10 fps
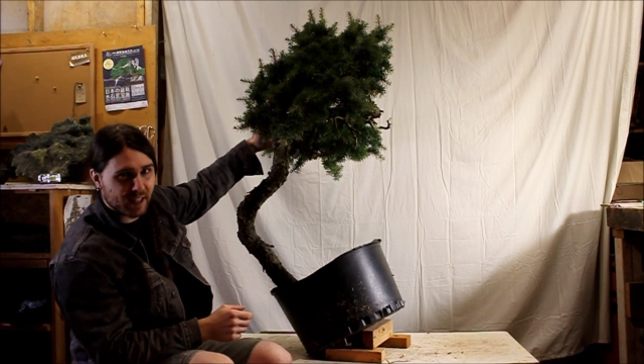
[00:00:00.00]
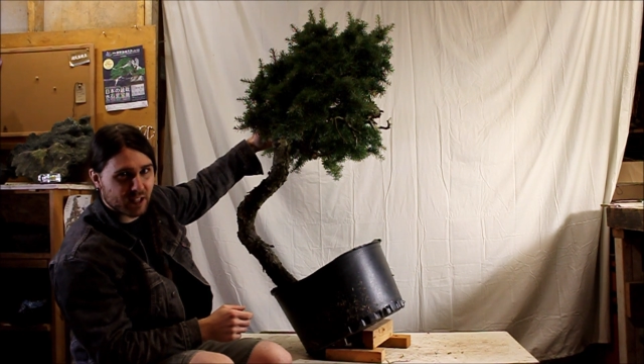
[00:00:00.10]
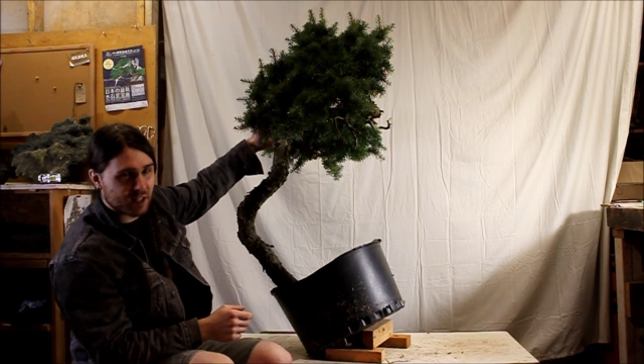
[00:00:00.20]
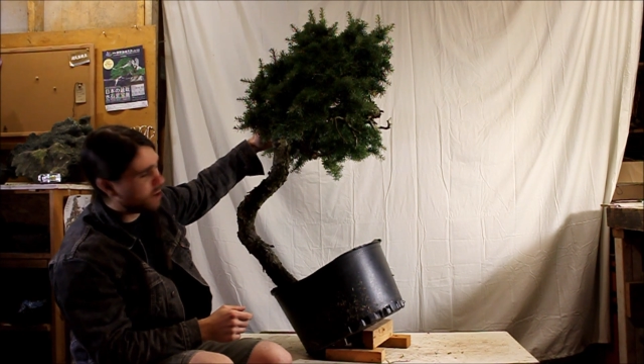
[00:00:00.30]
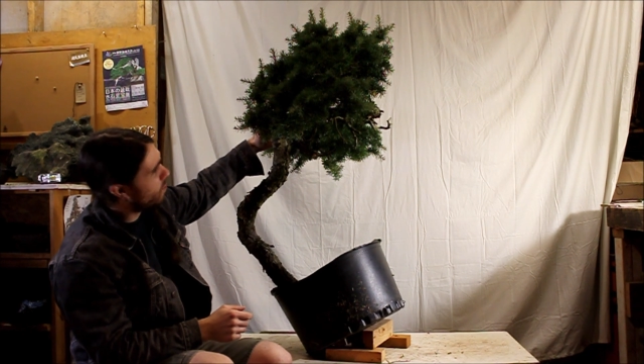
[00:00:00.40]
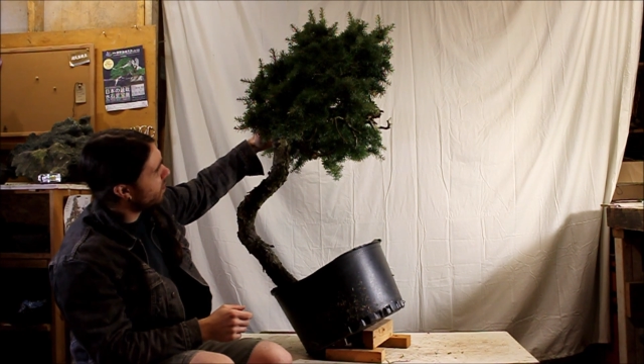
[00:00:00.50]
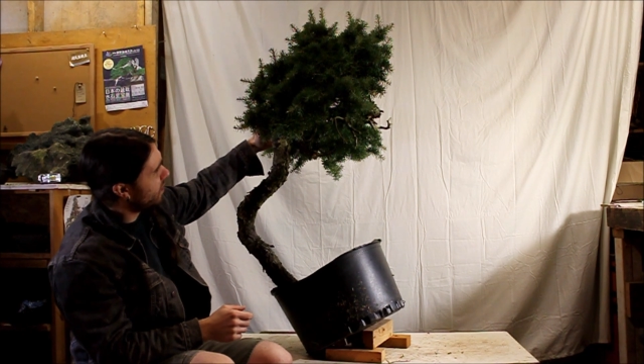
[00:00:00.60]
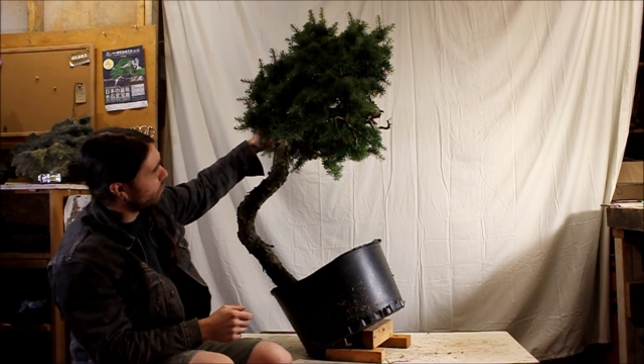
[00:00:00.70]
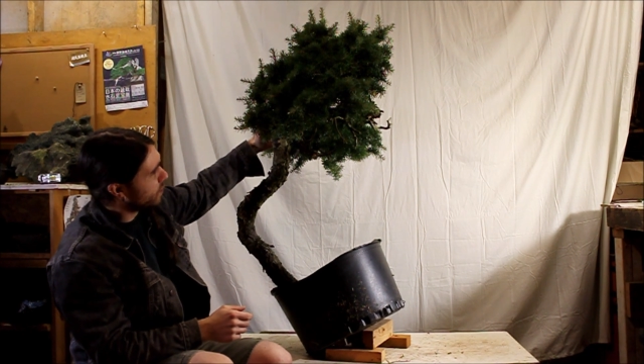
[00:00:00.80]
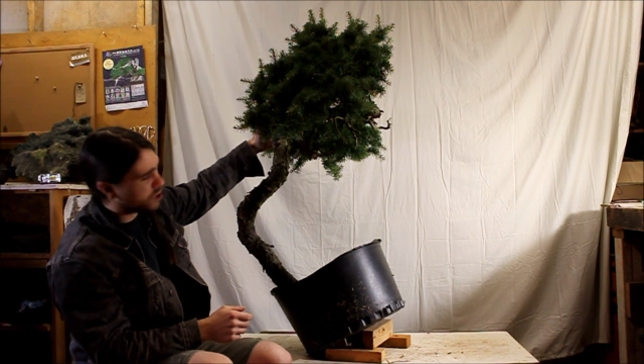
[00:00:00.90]
to see where it
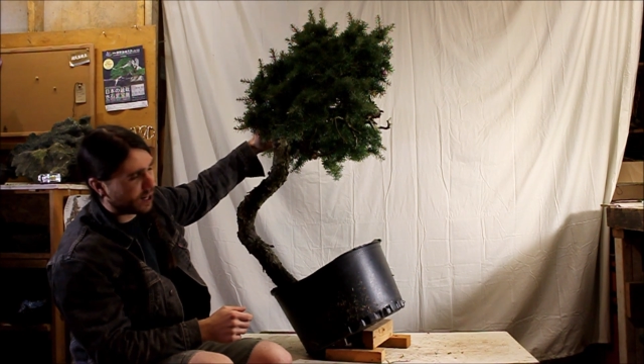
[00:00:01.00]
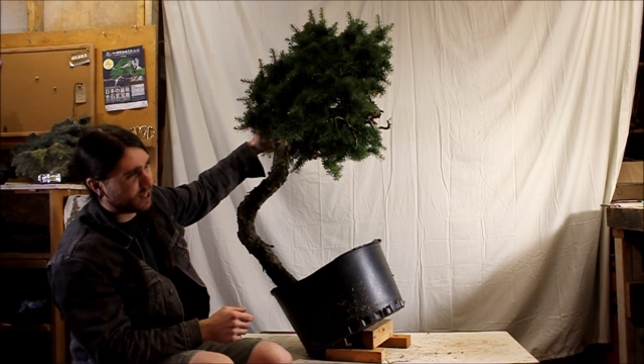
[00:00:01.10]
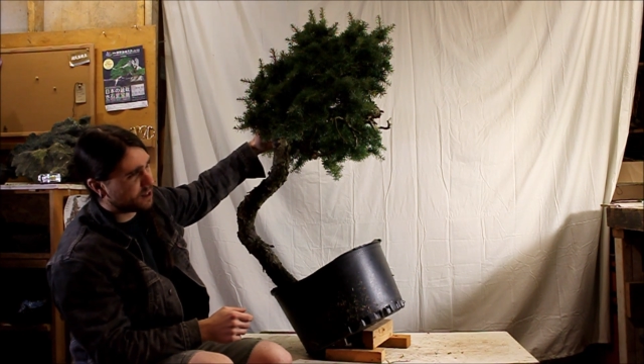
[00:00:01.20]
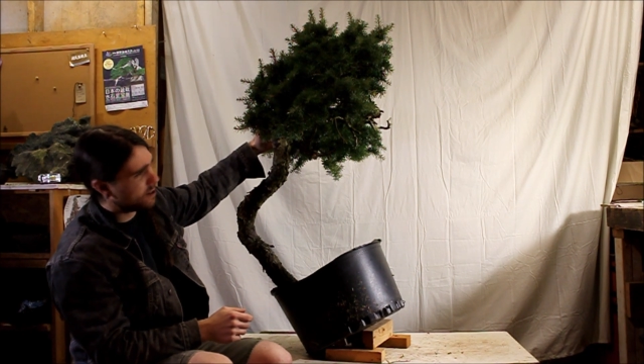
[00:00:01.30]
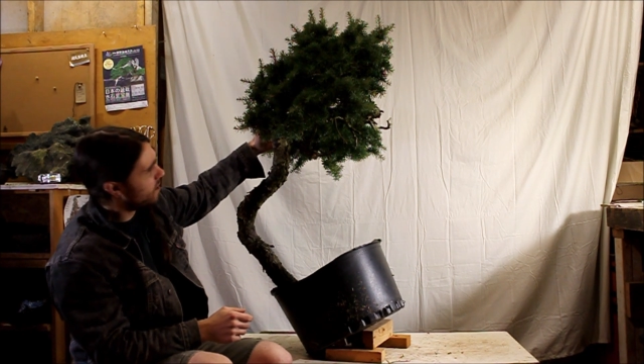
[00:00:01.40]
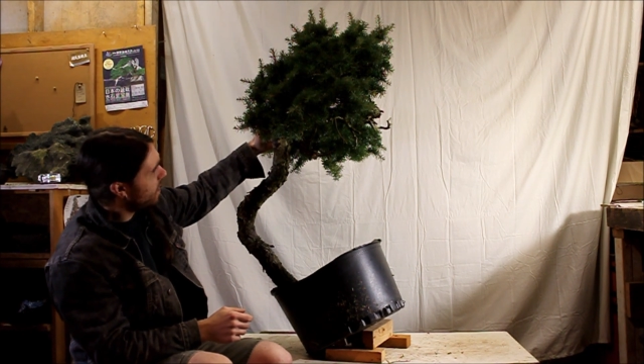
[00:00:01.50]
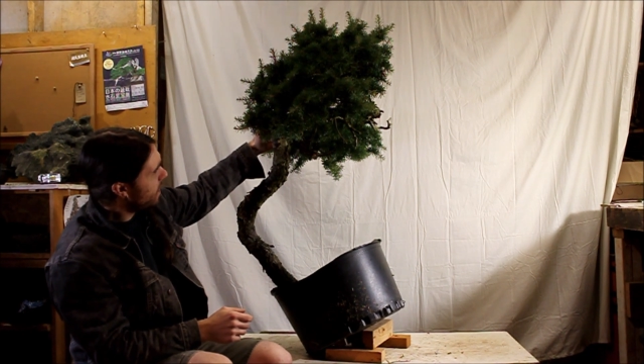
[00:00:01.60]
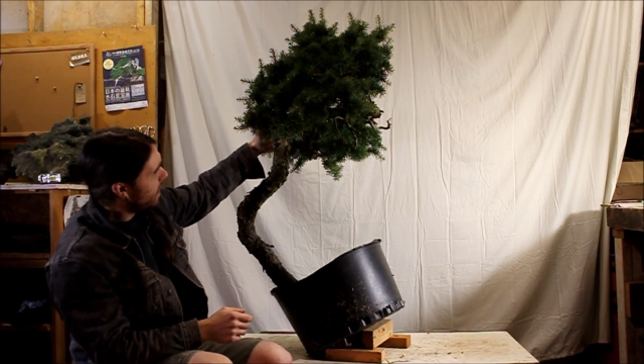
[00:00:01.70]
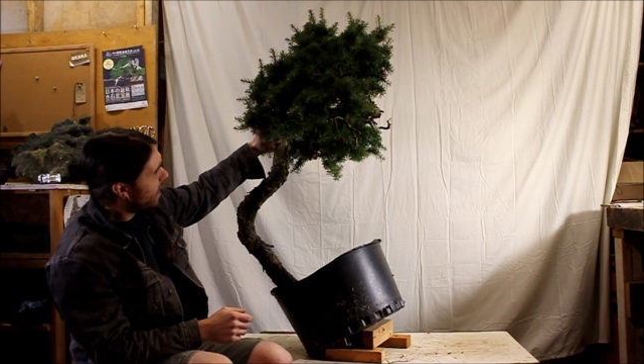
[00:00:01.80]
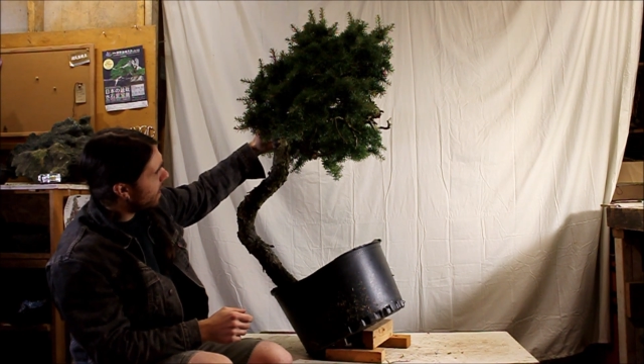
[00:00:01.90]
originates,
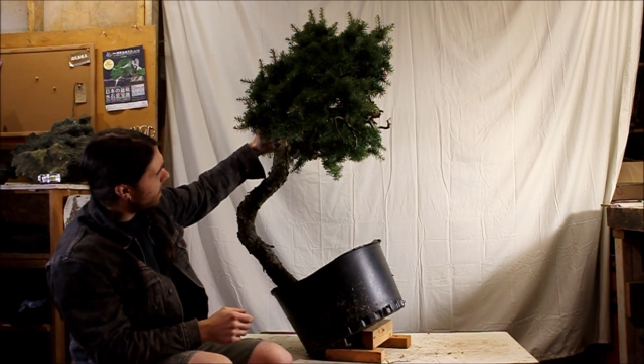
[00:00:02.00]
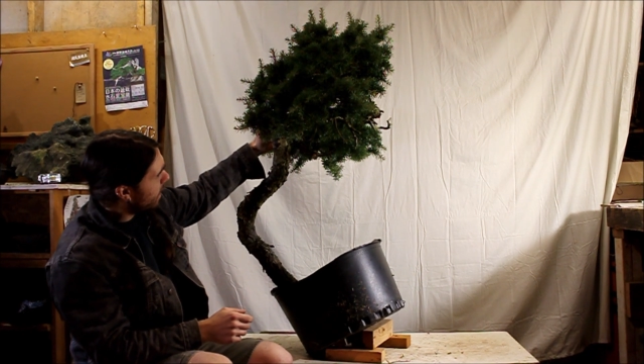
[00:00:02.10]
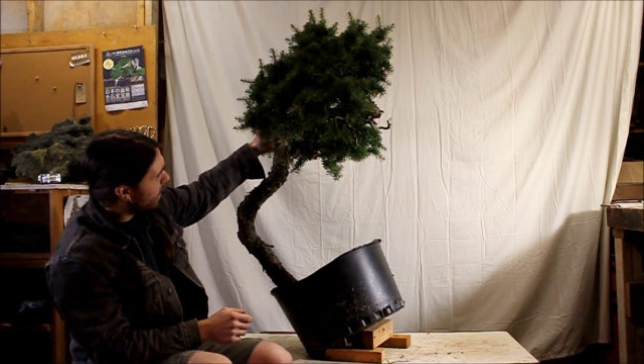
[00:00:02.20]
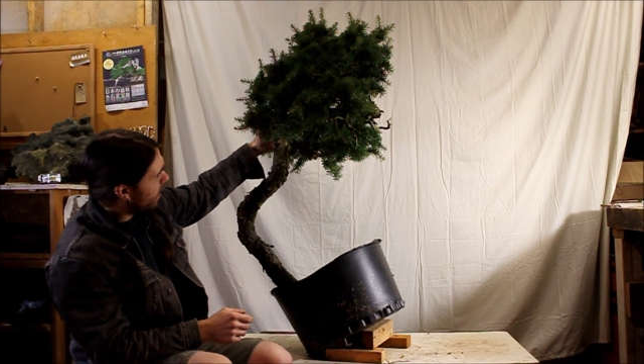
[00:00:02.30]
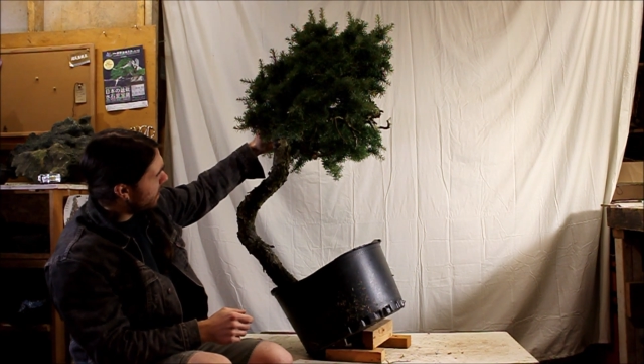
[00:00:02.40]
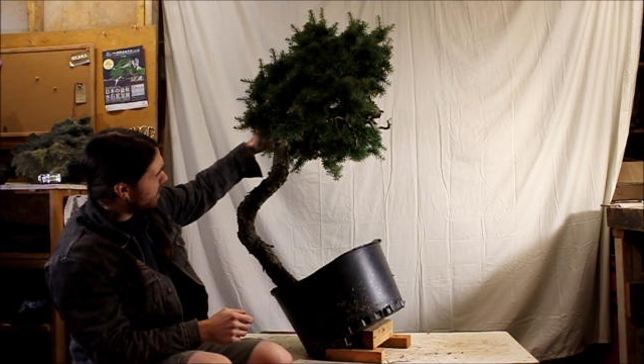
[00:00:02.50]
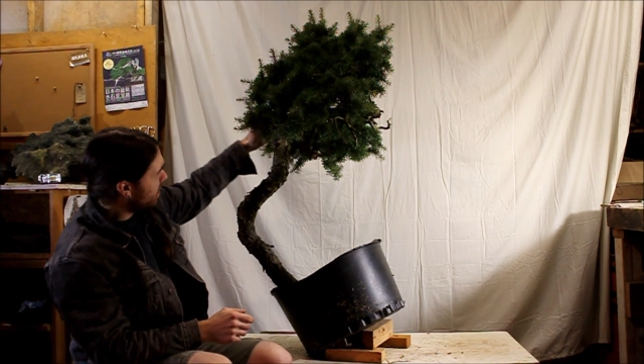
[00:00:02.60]
it